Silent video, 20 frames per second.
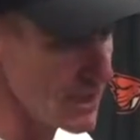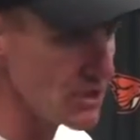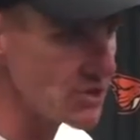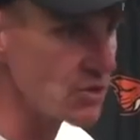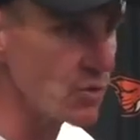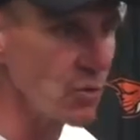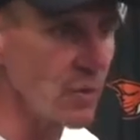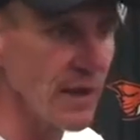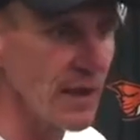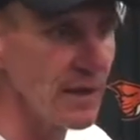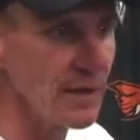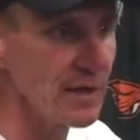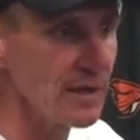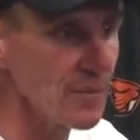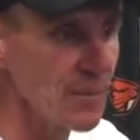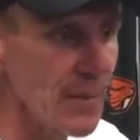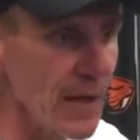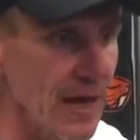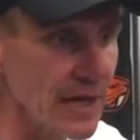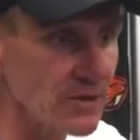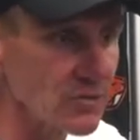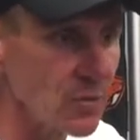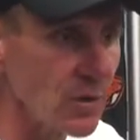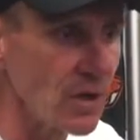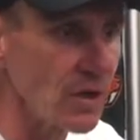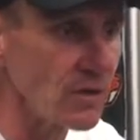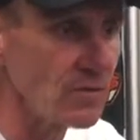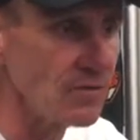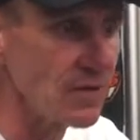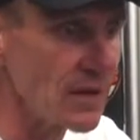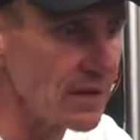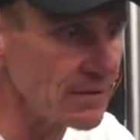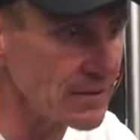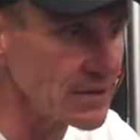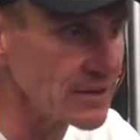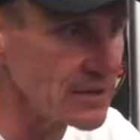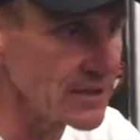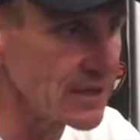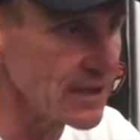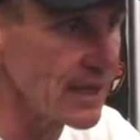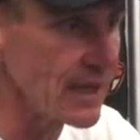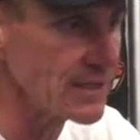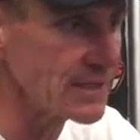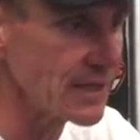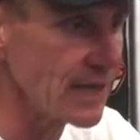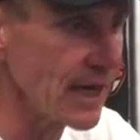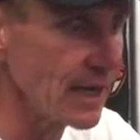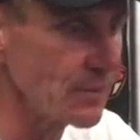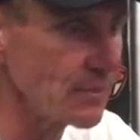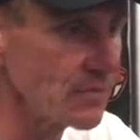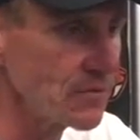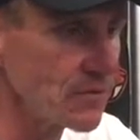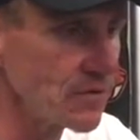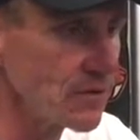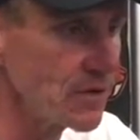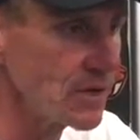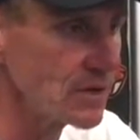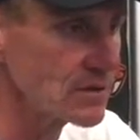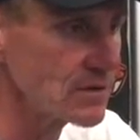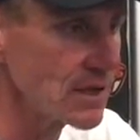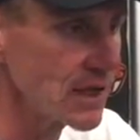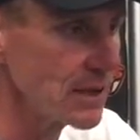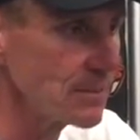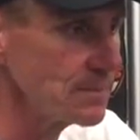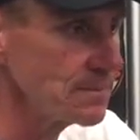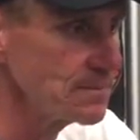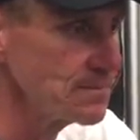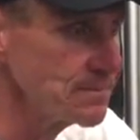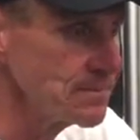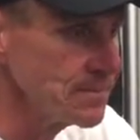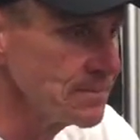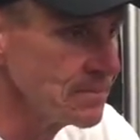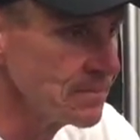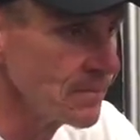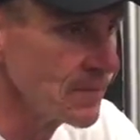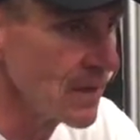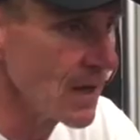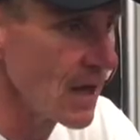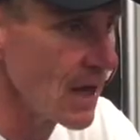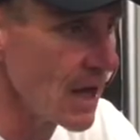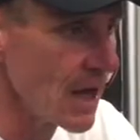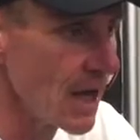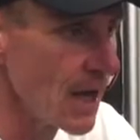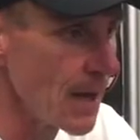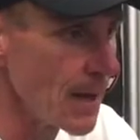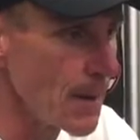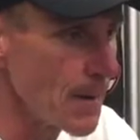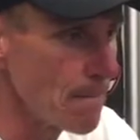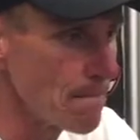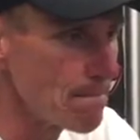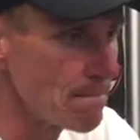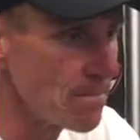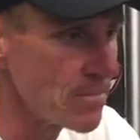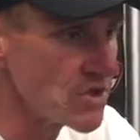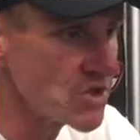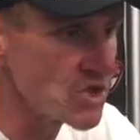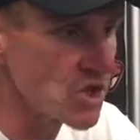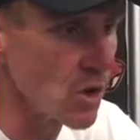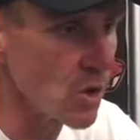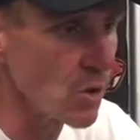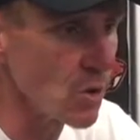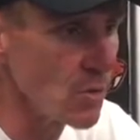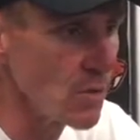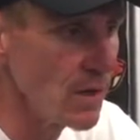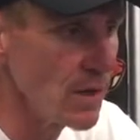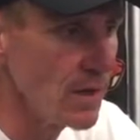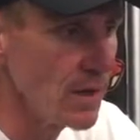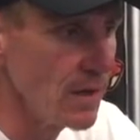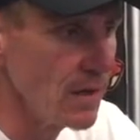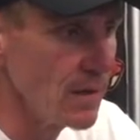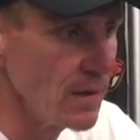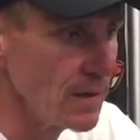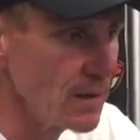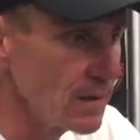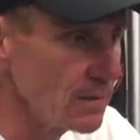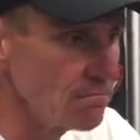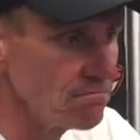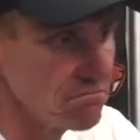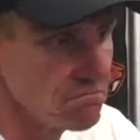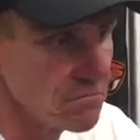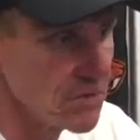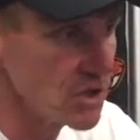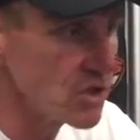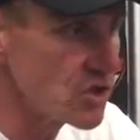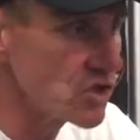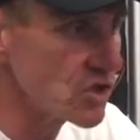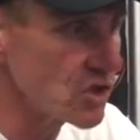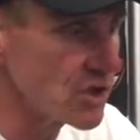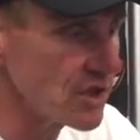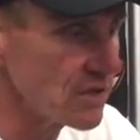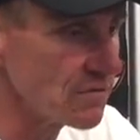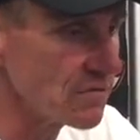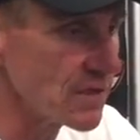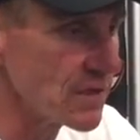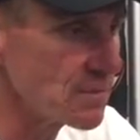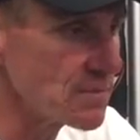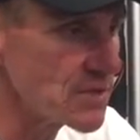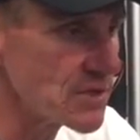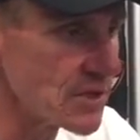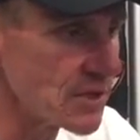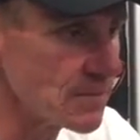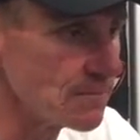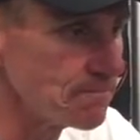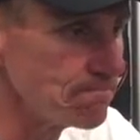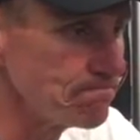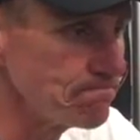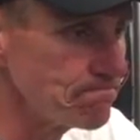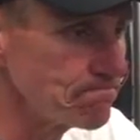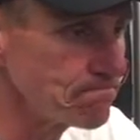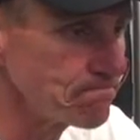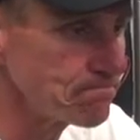it's a win in the Pac-12. Obviously, it hasn't happened for a long time. Um, so it should give them some